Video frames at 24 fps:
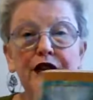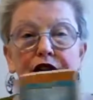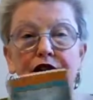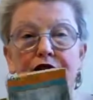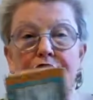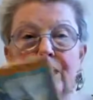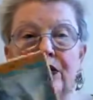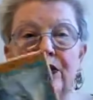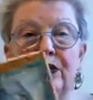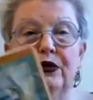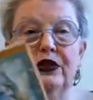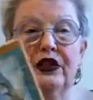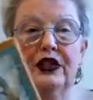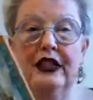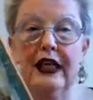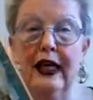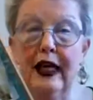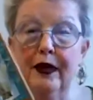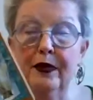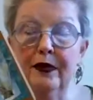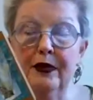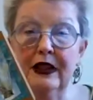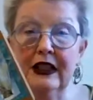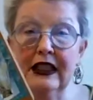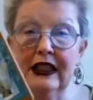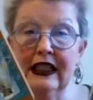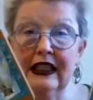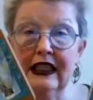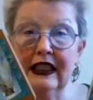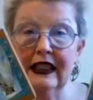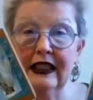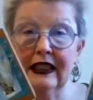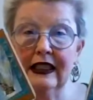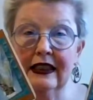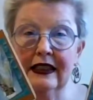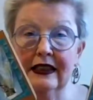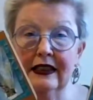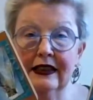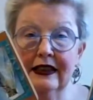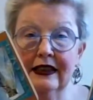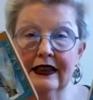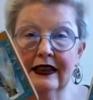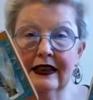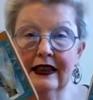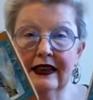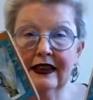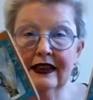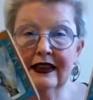So what's happening here?
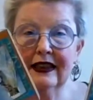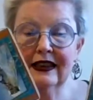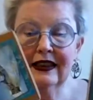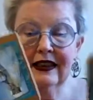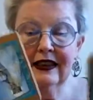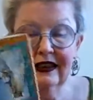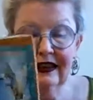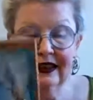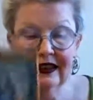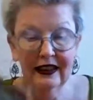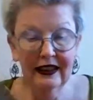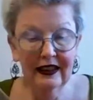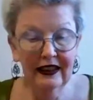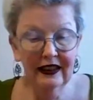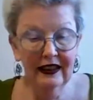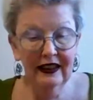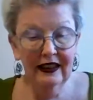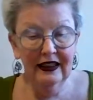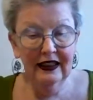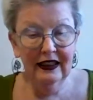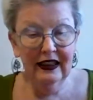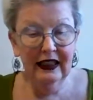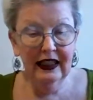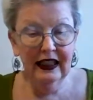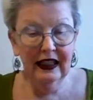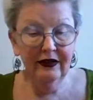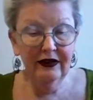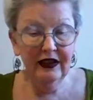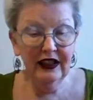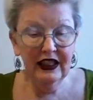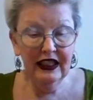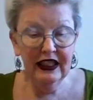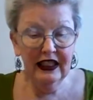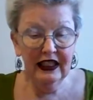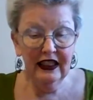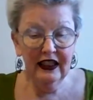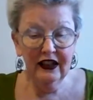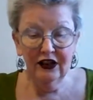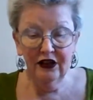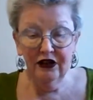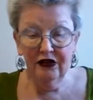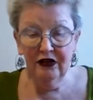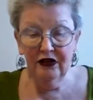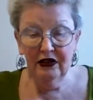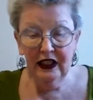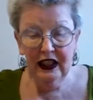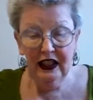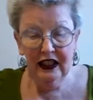I haven't seen you
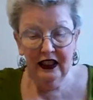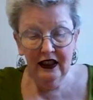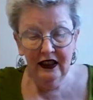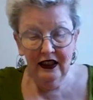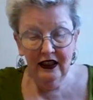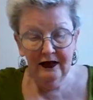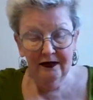yet.